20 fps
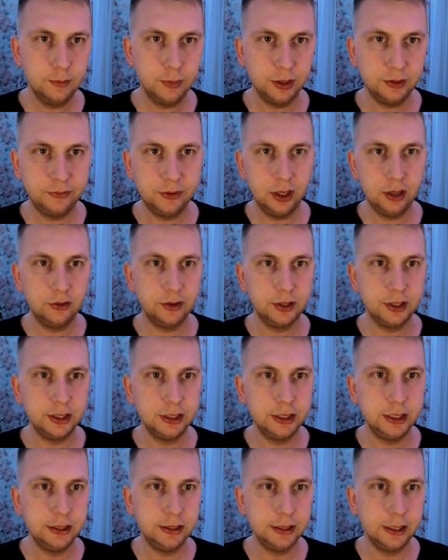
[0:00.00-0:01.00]
but we
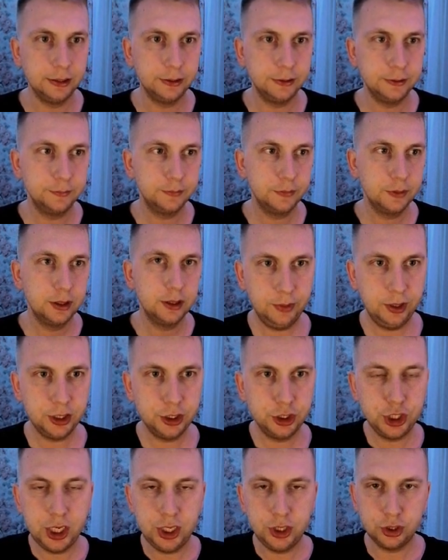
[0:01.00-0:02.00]
already did that. I'm
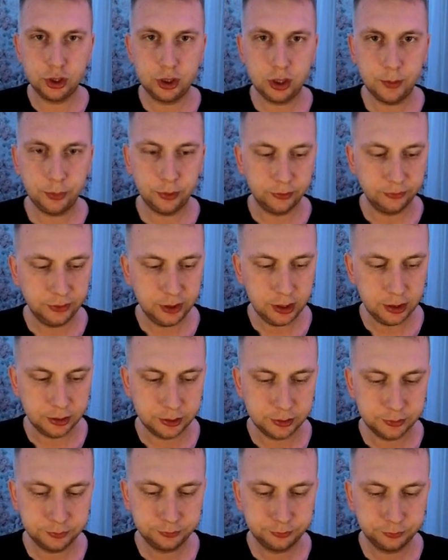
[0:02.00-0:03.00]
gonna change a couple of
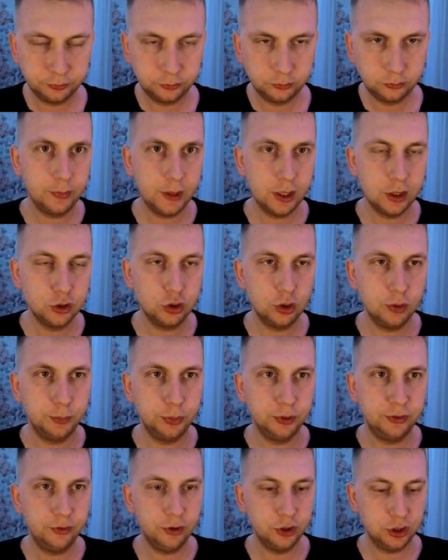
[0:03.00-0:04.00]
things.
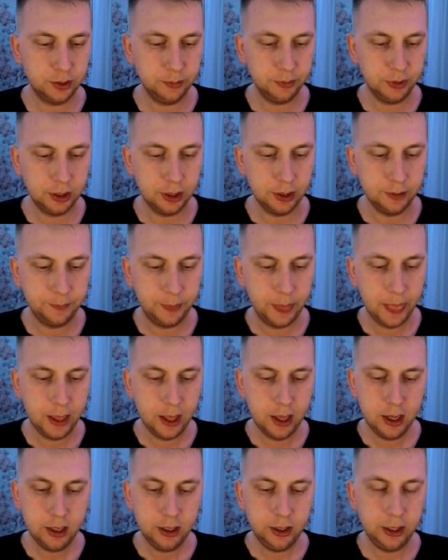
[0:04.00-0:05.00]
But first I'm gonna
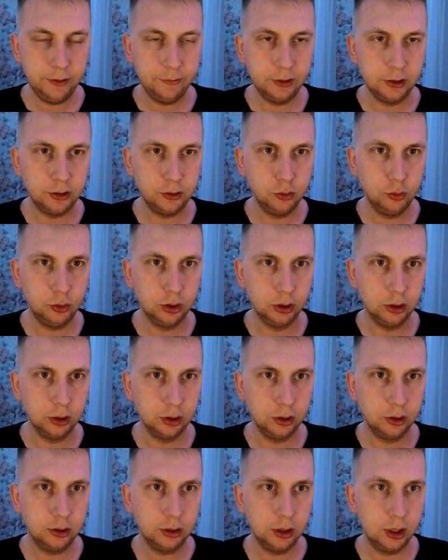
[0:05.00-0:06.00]
give it
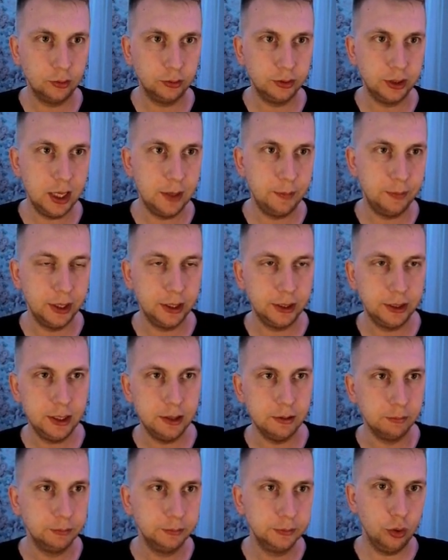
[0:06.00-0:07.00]
Google Cloud API
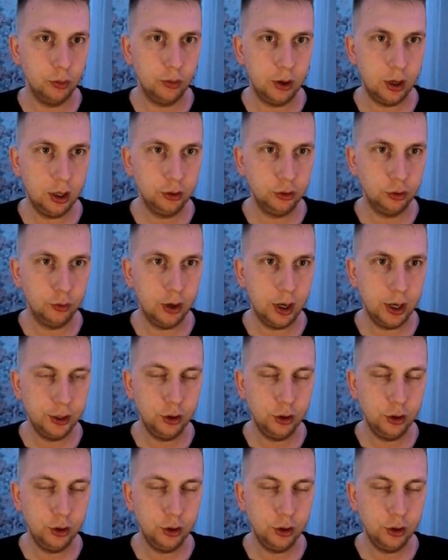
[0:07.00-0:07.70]
key. So although